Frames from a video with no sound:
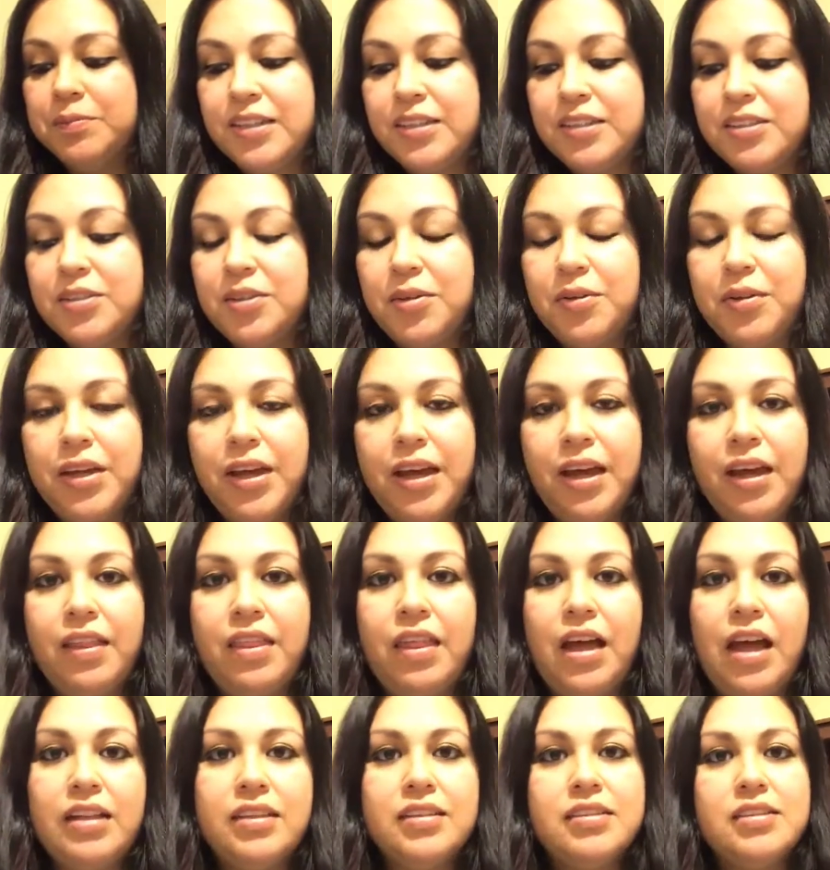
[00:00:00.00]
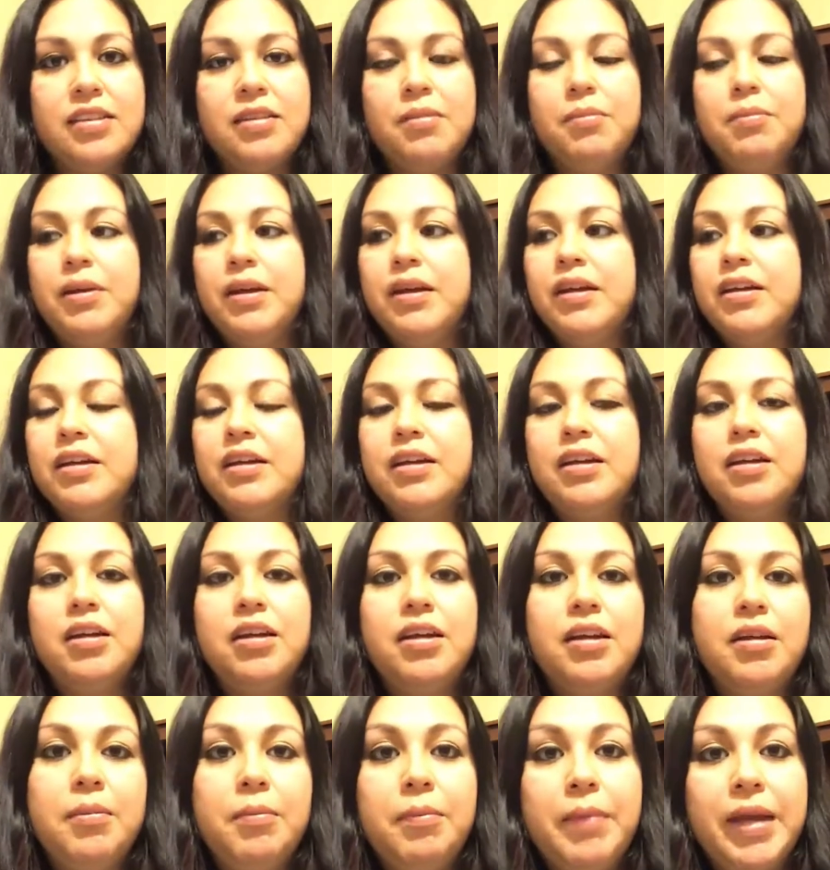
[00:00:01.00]
So yeah, that's the big
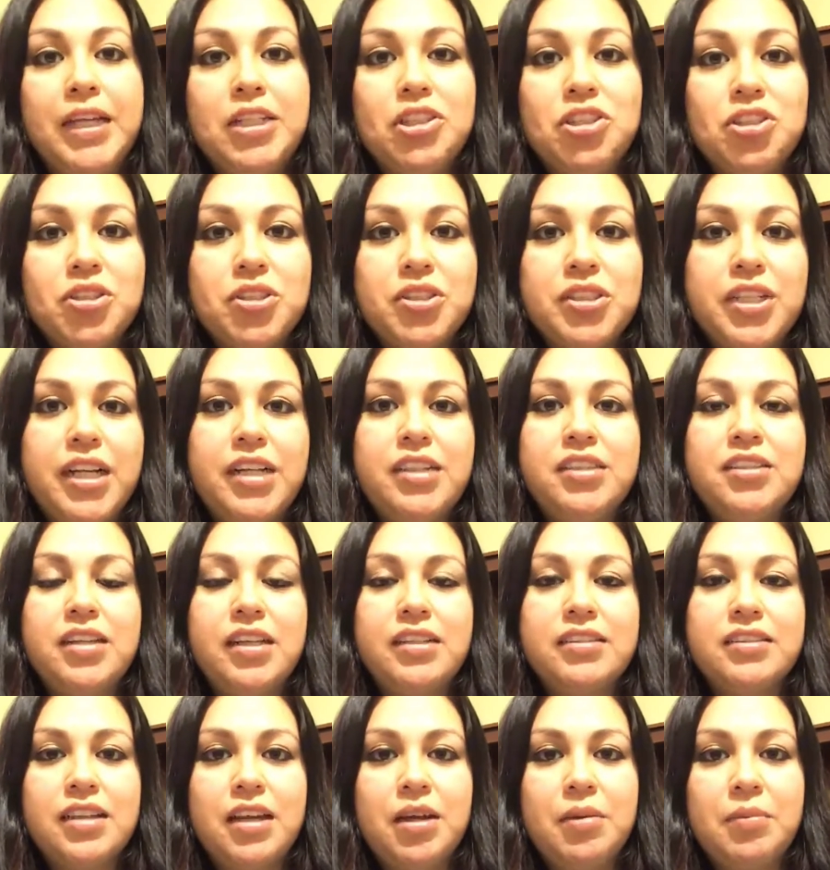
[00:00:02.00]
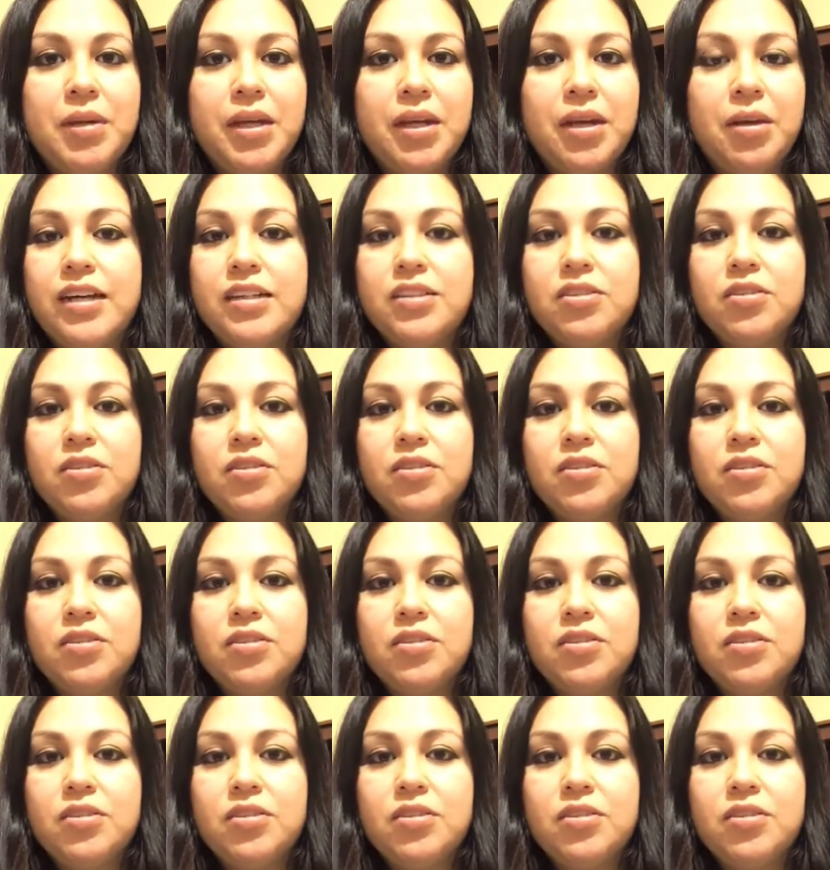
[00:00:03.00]
major change that's coming up,